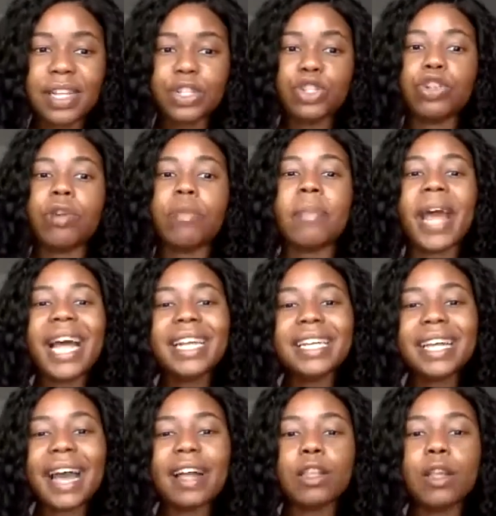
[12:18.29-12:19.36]

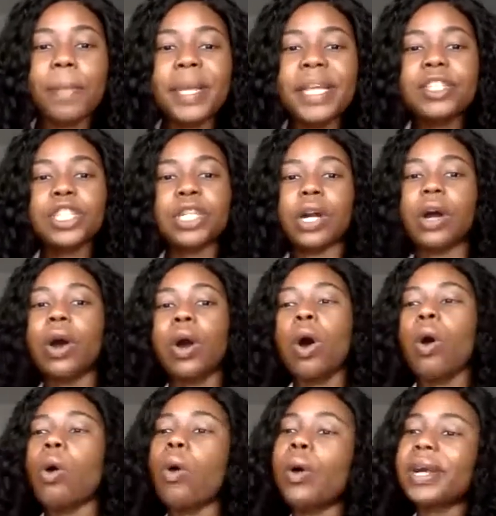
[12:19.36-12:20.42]
Traumatic alopecia
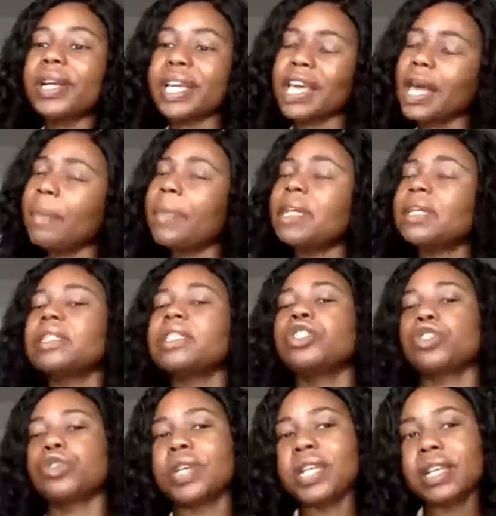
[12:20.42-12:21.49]
or chemically
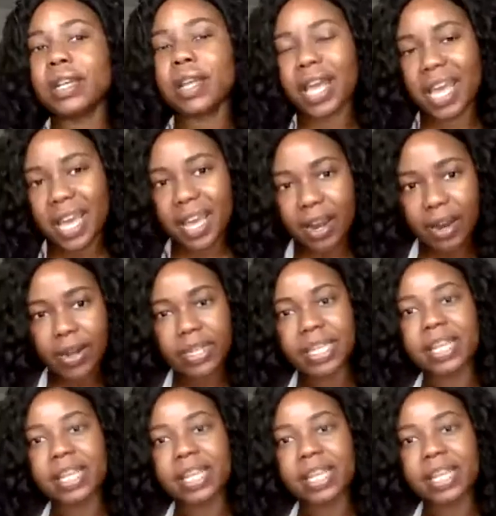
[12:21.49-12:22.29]
treated hair,